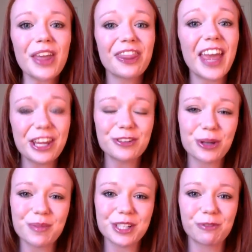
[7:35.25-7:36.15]
thank you
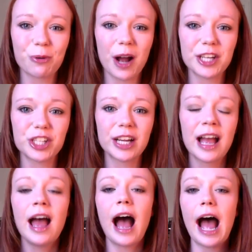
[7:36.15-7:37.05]
so much for watching.
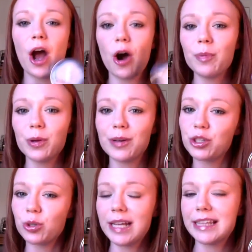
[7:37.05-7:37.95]
I hope you
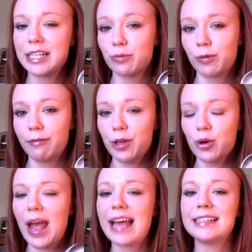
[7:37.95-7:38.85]
enjoyed this review
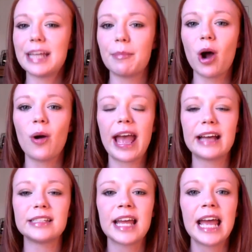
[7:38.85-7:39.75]
and demo.
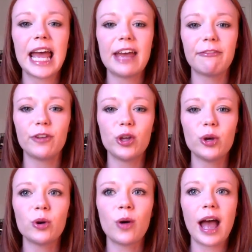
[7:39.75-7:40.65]
And if
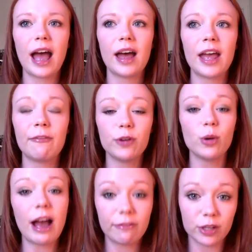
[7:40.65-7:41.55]
you
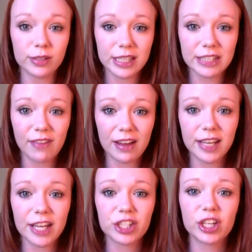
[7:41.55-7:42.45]
have used this
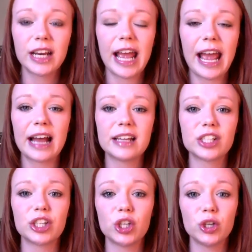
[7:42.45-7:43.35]
foundation and
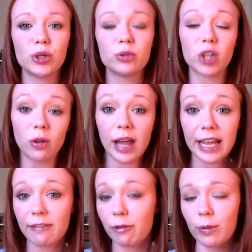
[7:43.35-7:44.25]
you don't like
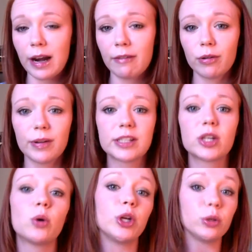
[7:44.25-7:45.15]
it for whatever reason,
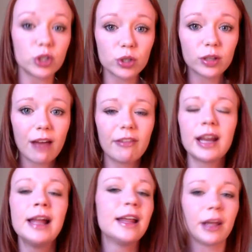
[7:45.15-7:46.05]
or you do love it,
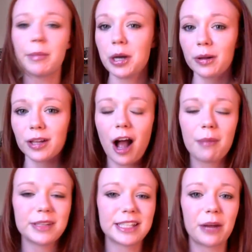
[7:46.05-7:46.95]
let me know in the
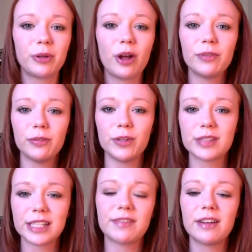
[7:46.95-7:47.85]
comments down below if you've used
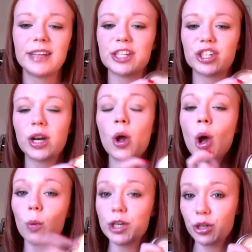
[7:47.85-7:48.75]
this foundation,
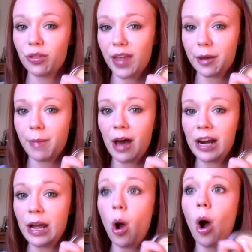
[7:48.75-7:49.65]
what you think about
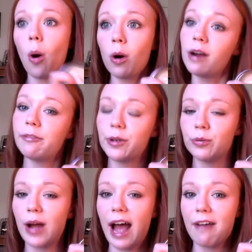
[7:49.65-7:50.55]
it, or if you
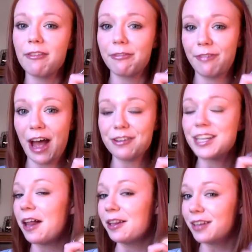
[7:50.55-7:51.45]
have found
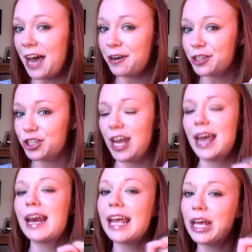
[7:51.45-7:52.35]
a lighter
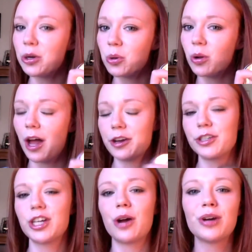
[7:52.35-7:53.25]
shade in a cool
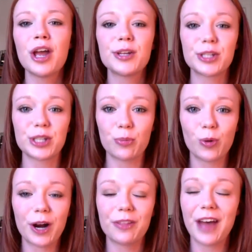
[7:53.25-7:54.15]
undertone
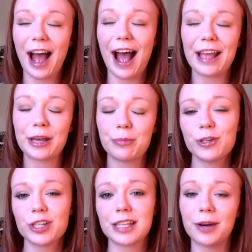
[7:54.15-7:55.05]
somewhere that I can
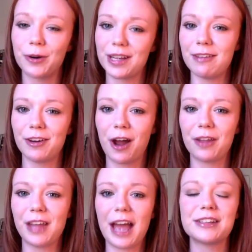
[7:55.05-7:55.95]
purchase it, or even
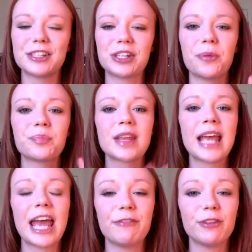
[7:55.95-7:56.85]
online. So
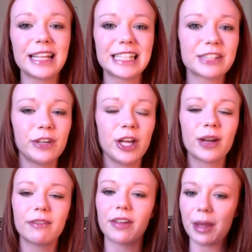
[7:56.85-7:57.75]
if you like this video,
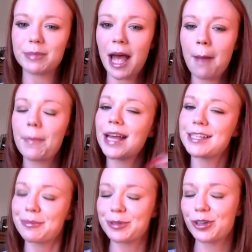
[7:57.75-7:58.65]
give it a thumbs up and
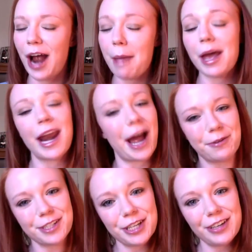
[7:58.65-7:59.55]
subscribe, and I will
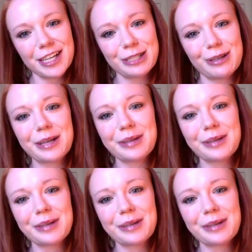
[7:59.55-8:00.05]
see you next week.